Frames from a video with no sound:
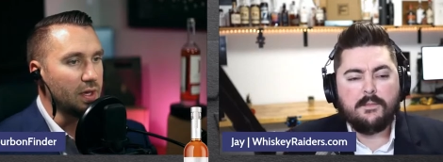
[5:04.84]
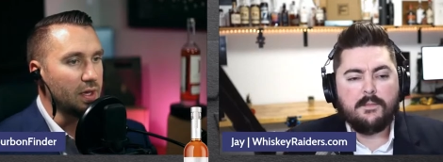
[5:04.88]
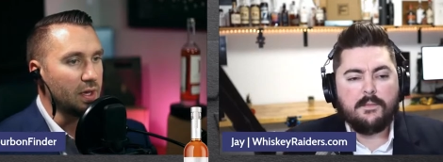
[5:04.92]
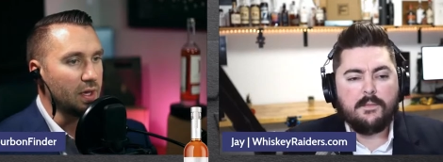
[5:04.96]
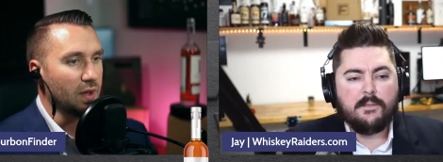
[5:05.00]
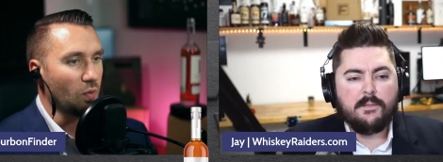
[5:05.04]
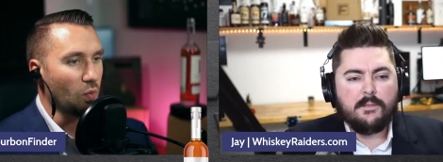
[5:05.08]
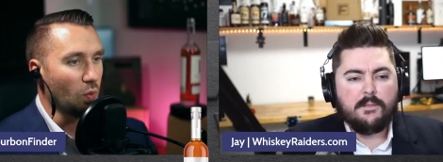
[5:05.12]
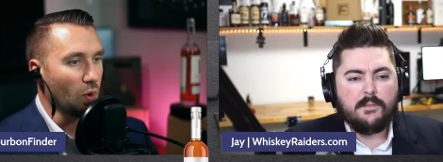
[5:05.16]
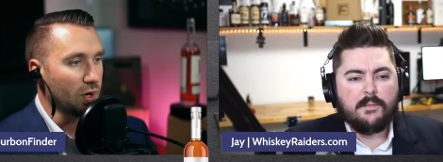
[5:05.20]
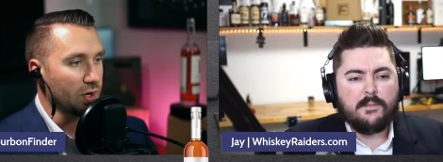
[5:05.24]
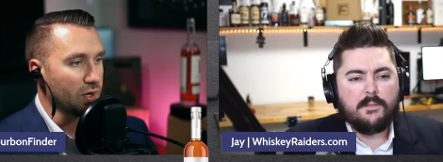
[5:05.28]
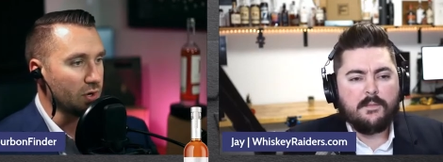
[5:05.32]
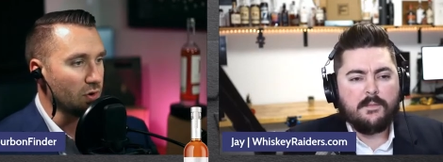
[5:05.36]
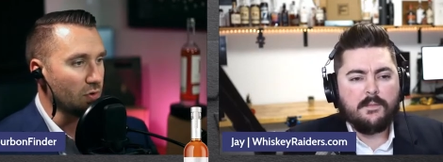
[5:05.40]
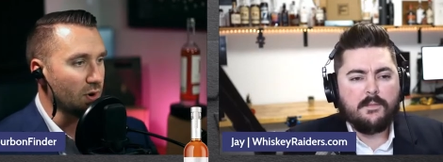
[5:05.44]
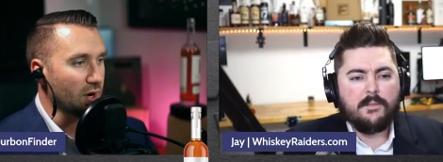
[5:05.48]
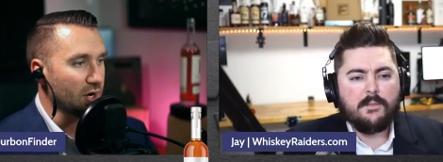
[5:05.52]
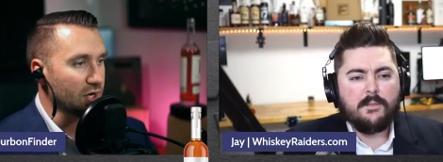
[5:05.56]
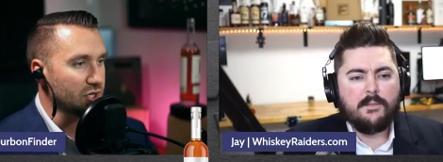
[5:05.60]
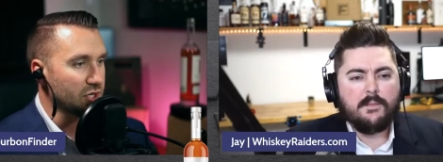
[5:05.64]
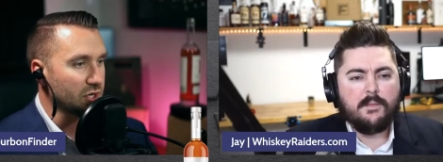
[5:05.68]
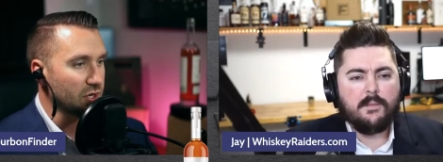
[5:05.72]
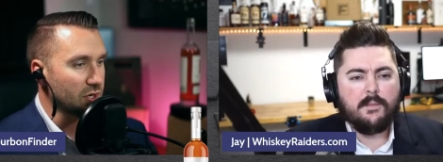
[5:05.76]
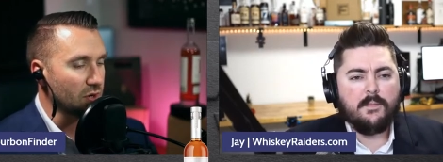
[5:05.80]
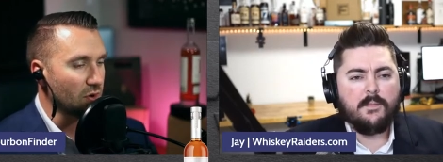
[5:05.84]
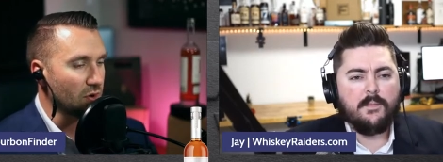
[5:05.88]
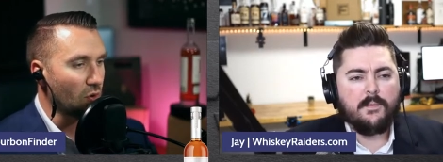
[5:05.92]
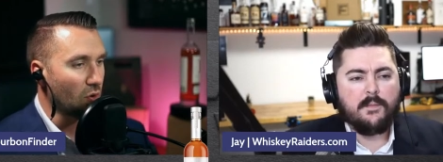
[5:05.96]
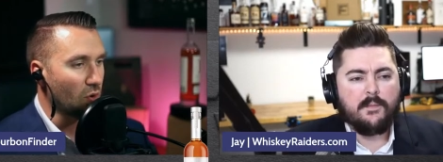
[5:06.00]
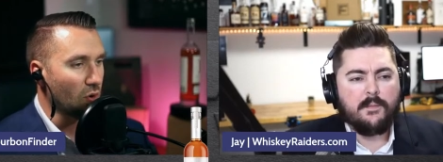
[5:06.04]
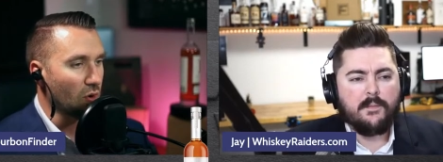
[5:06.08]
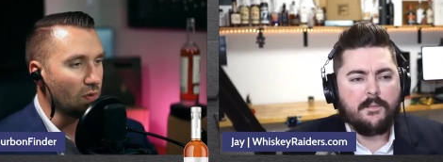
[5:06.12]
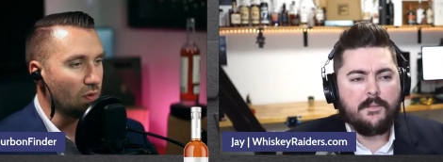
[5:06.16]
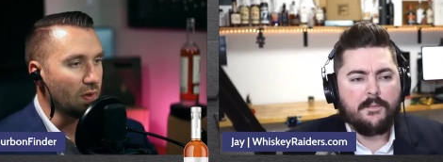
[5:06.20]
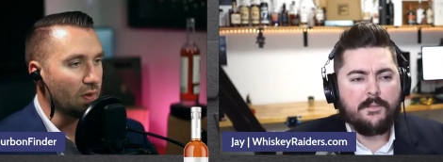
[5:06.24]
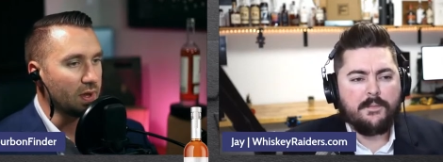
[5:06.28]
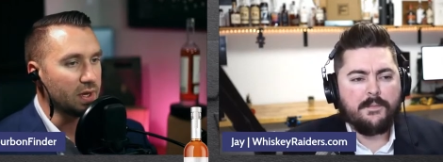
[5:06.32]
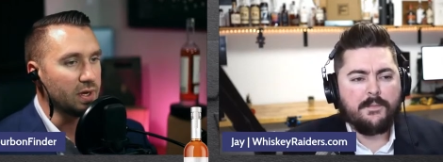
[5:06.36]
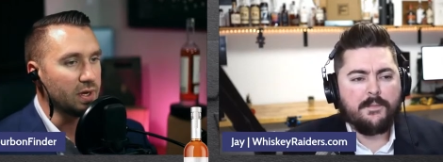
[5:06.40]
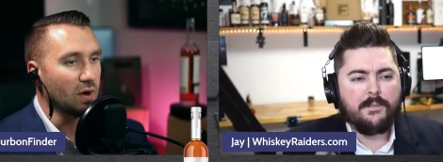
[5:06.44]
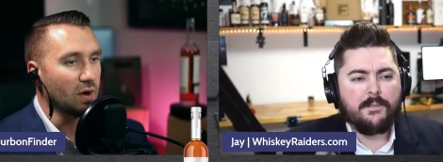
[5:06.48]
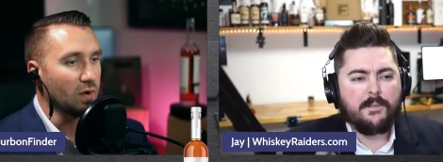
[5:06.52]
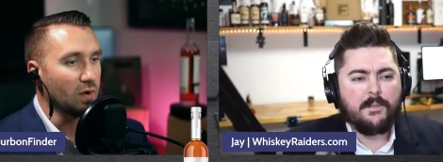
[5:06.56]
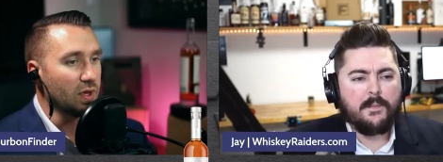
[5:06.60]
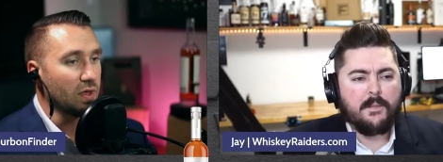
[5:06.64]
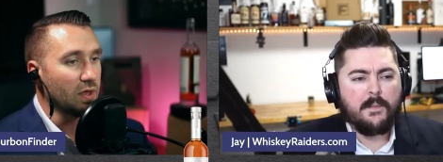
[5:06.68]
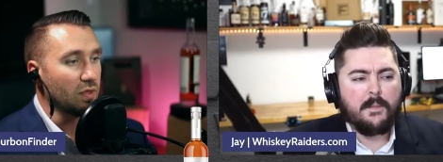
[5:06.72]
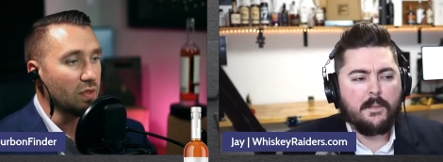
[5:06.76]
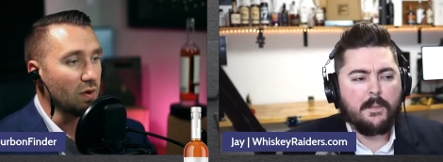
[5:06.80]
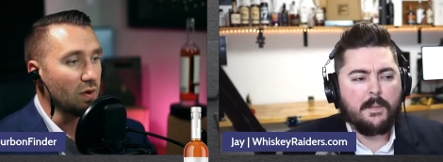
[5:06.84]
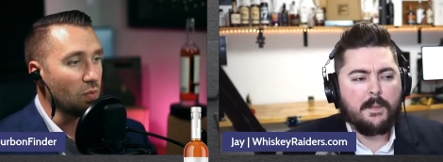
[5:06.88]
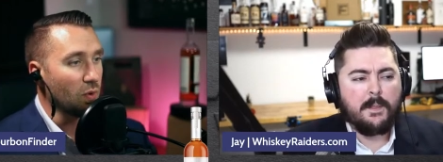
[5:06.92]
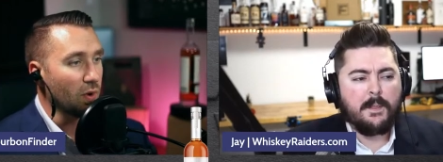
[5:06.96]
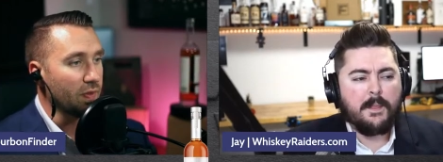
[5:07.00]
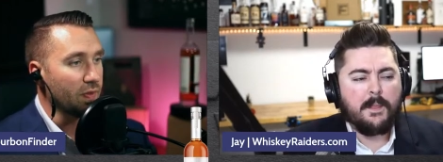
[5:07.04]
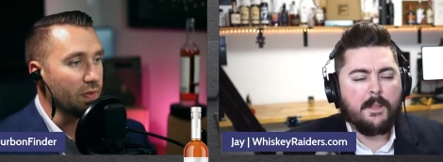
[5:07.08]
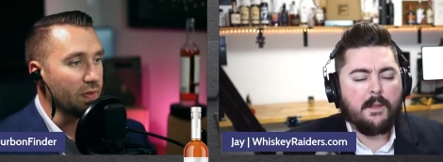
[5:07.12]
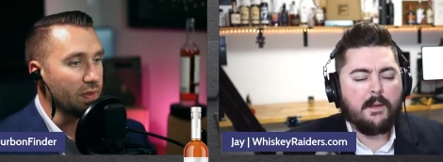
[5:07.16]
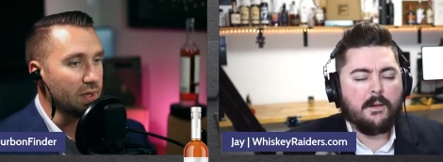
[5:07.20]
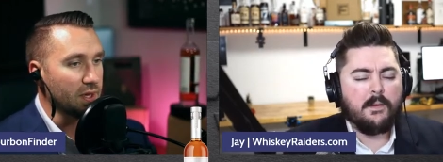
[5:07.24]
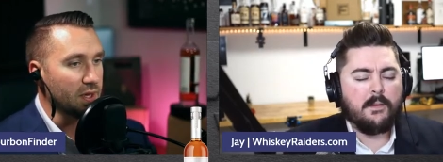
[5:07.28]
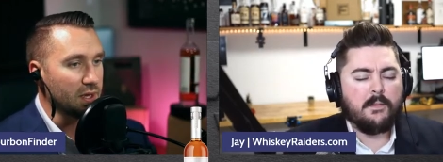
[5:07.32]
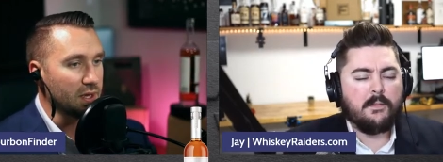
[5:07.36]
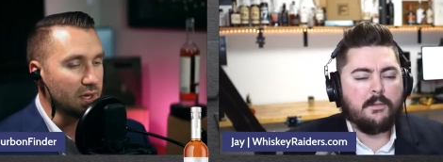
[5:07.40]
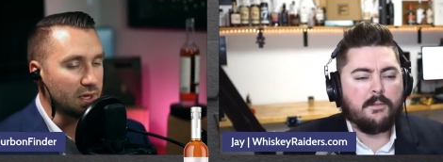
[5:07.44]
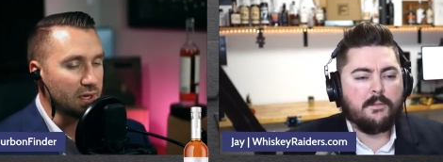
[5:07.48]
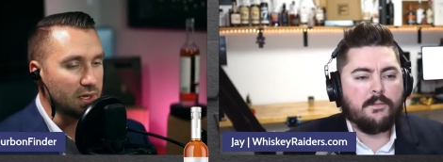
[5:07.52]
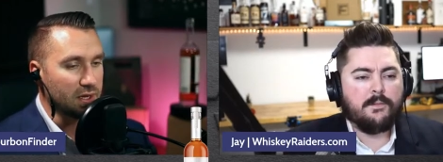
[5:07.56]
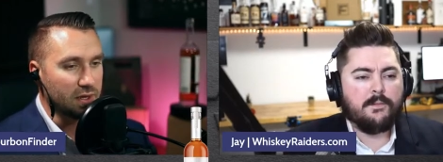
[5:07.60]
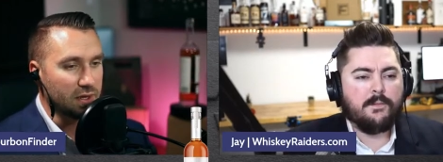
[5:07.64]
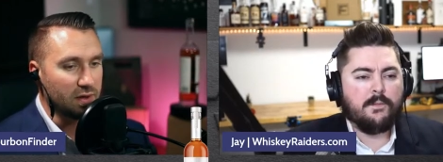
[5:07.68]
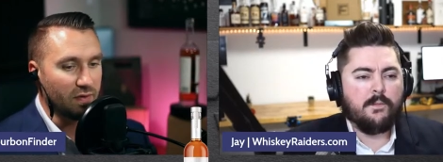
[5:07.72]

Speaker 1: one direction, or like you know either when the